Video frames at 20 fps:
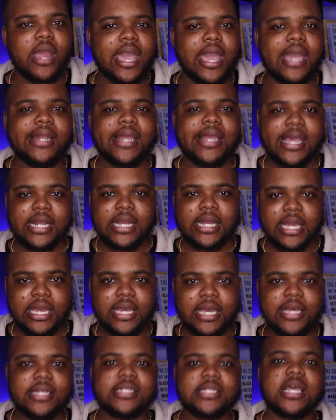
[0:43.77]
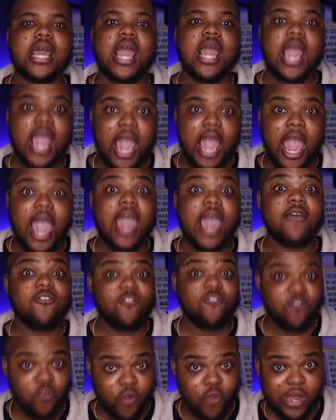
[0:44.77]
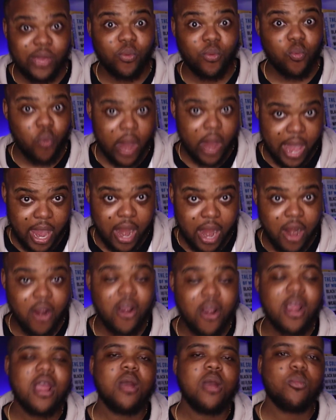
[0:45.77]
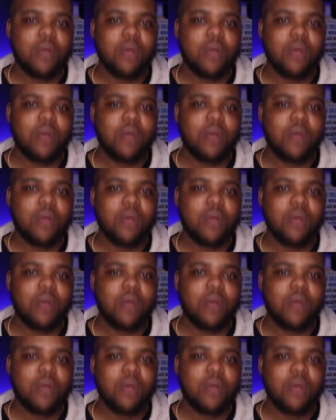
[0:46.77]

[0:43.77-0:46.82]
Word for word: and it is everywhere.